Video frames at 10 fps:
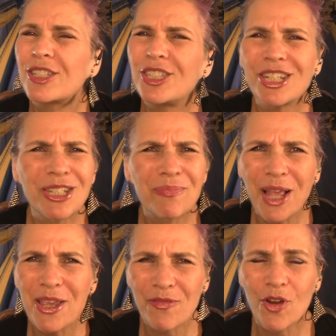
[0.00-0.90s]
is just to
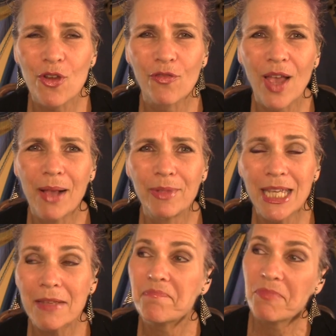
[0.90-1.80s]
play for your
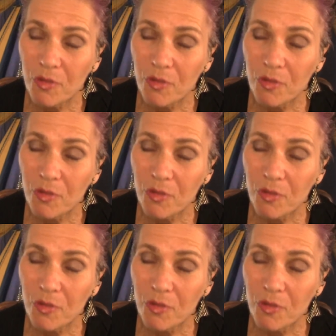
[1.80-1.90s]
family,